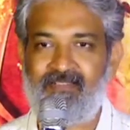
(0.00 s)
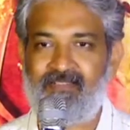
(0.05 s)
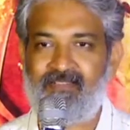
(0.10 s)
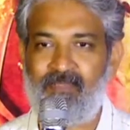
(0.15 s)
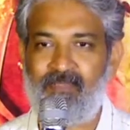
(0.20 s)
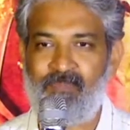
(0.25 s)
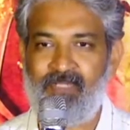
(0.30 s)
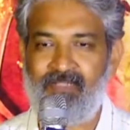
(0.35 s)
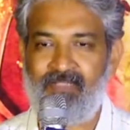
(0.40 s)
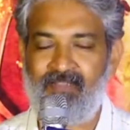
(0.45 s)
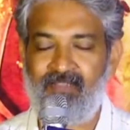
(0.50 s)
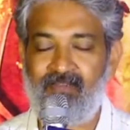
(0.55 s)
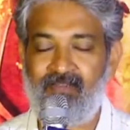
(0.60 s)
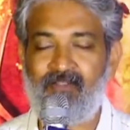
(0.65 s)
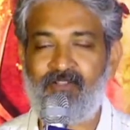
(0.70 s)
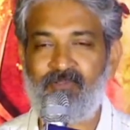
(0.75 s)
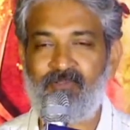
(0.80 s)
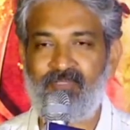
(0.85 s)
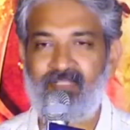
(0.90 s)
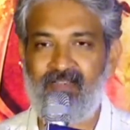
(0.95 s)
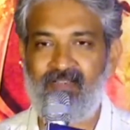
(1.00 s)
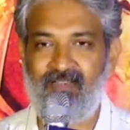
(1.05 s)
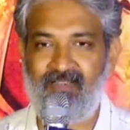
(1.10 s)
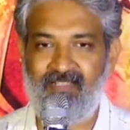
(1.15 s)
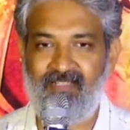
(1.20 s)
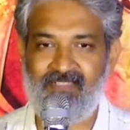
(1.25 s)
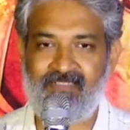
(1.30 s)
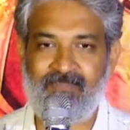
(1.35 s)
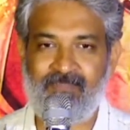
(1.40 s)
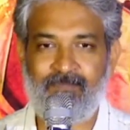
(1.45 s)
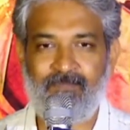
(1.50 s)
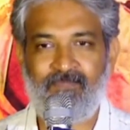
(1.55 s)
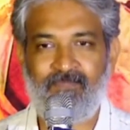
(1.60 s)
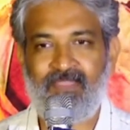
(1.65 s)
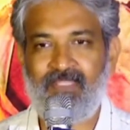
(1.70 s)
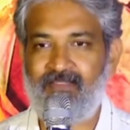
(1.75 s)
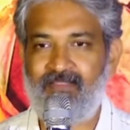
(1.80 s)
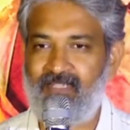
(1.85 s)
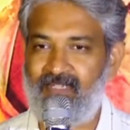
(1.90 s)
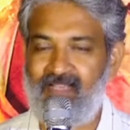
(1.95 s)
coming nearer to the release,
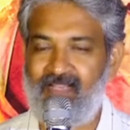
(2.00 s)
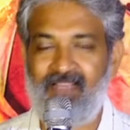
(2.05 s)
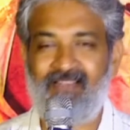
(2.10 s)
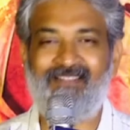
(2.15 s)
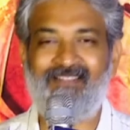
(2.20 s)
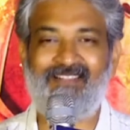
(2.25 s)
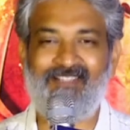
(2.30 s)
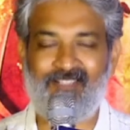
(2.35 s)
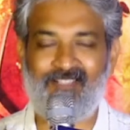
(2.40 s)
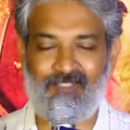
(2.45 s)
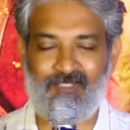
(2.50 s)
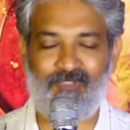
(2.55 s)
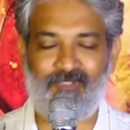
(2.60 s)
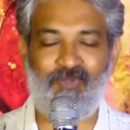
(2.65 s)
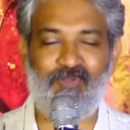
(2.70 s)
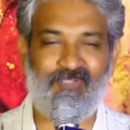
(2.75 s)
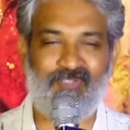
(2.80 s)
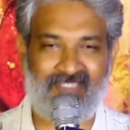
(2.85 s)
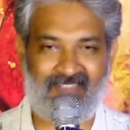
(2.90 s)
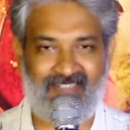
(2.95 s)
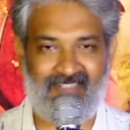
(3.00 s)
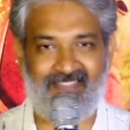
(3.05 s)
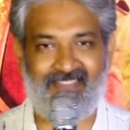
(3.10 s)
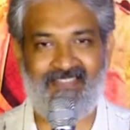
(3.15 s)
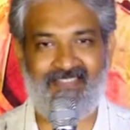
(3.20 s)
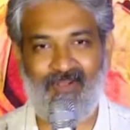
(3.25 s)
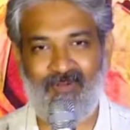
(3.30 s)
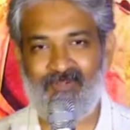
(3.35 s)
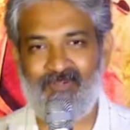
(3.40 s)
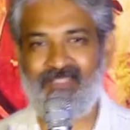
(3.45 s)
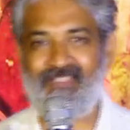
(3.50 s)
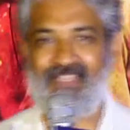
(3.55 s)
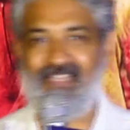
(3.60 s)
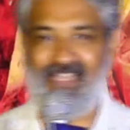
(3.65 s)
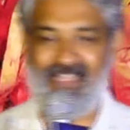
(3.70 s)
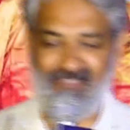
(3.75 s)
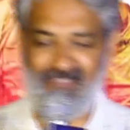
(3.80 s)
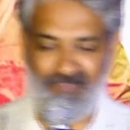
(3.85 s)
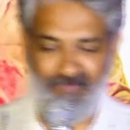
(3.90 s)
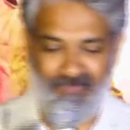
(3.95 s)
the director is so stressed out, he
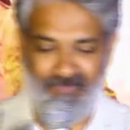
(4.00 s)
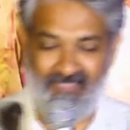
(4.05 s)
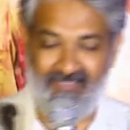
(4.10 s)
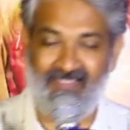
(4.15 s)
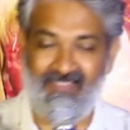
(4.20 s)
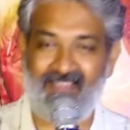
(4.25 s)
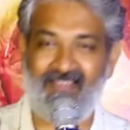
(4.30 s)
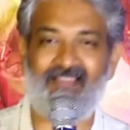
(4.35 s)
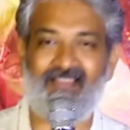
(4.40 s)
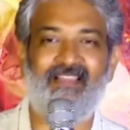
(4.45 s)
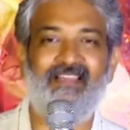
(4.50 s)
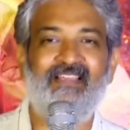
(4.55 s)
has to be there